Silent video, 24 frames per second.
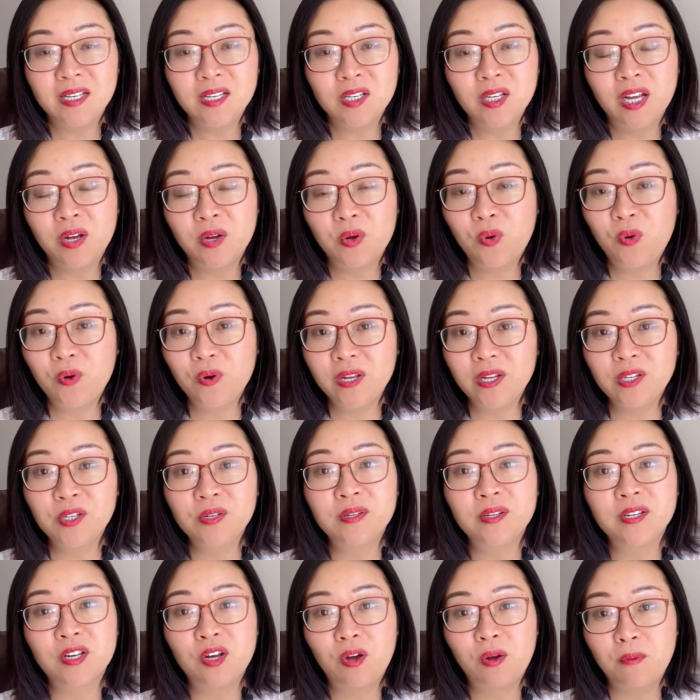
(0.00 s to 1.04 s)
According to
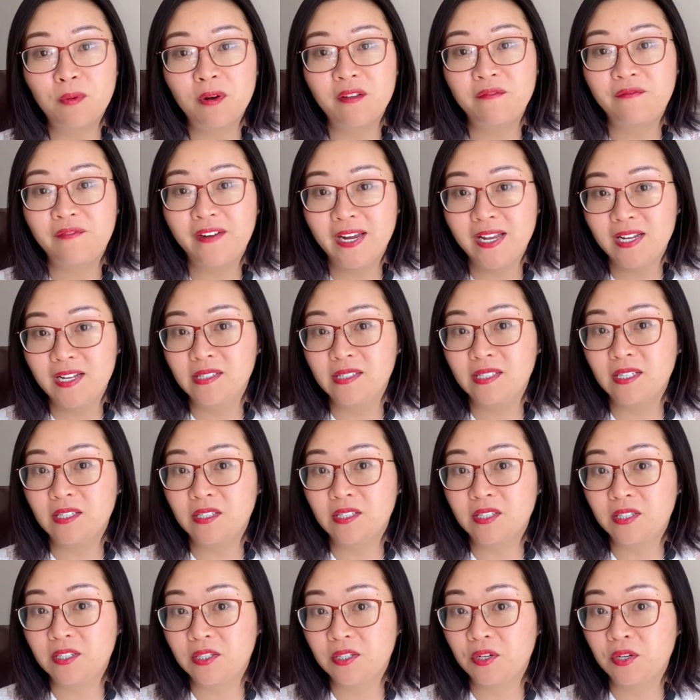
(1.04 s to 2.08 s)
the Corporate Finance
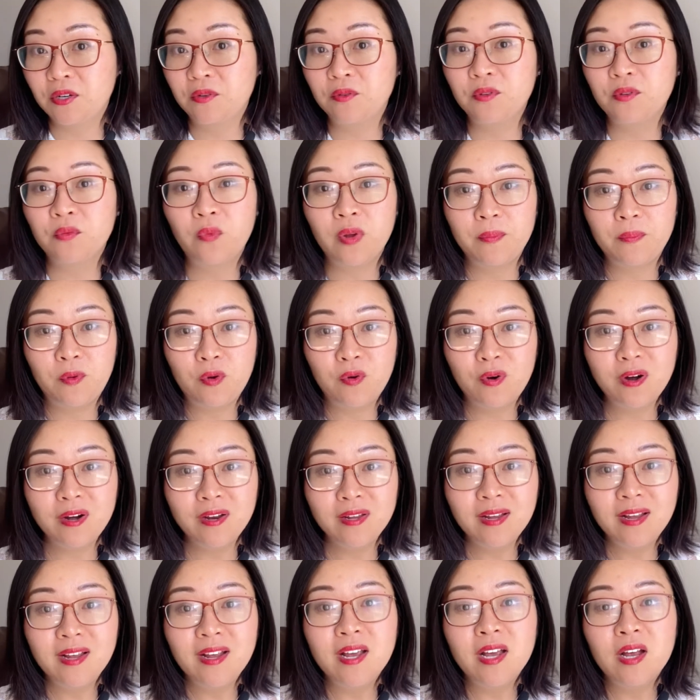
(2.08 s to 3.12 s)
Institute
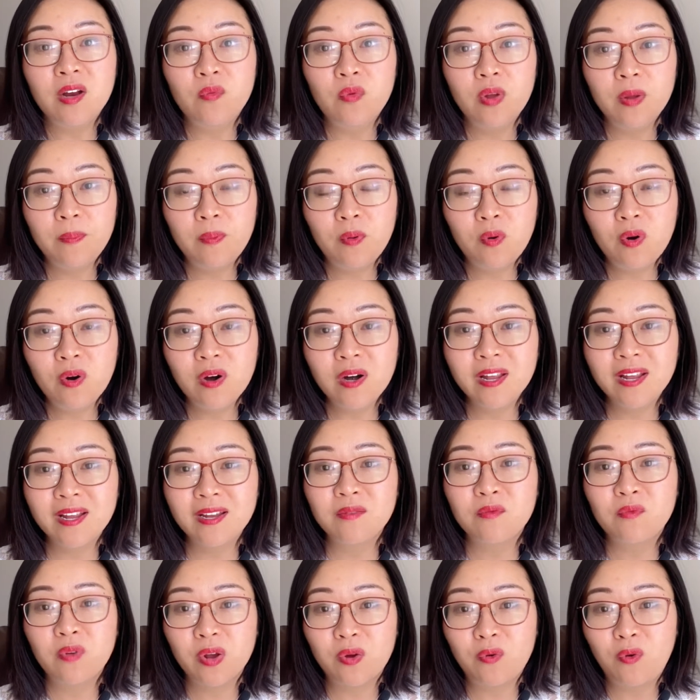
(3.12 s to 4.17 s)
report,
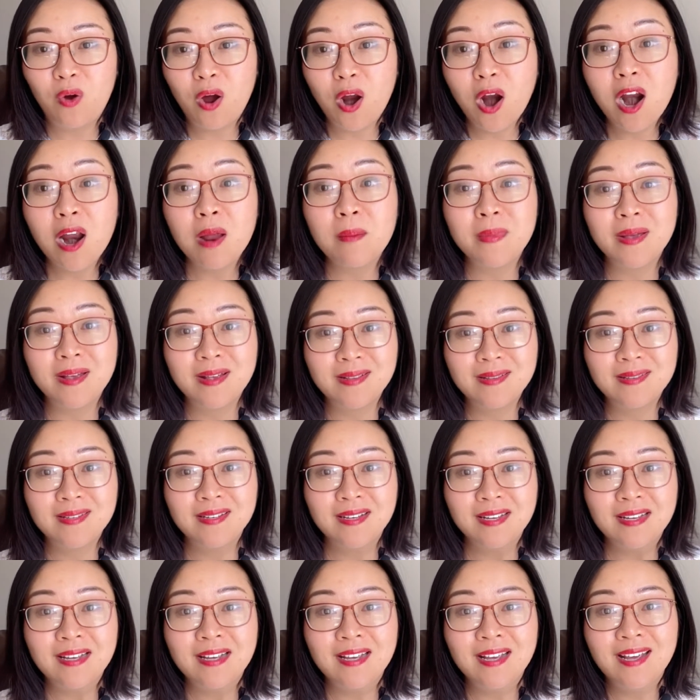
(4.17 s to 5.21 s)
reporting requirement
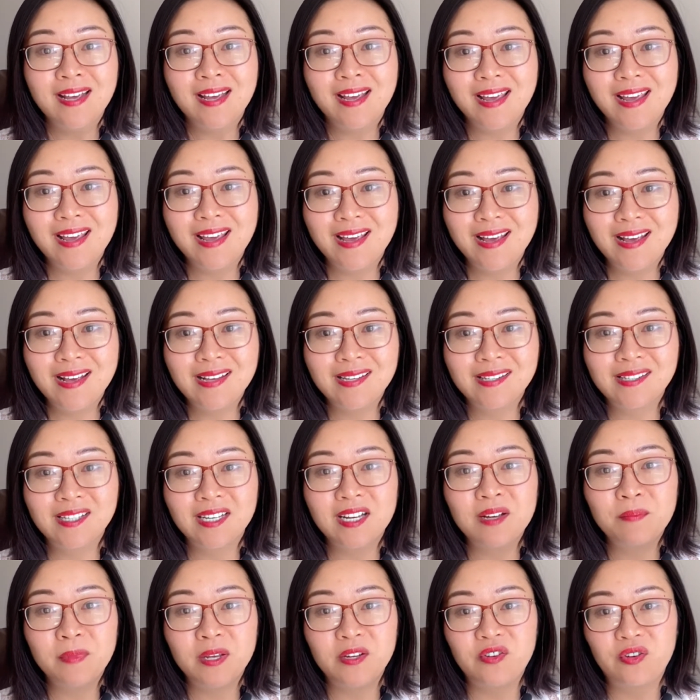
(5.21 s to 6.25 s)
is
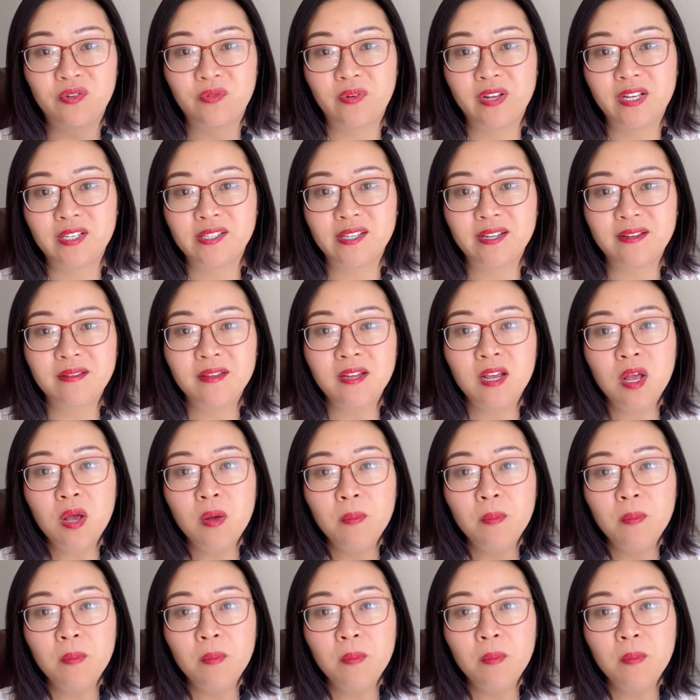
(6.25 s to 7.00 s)
a major reason.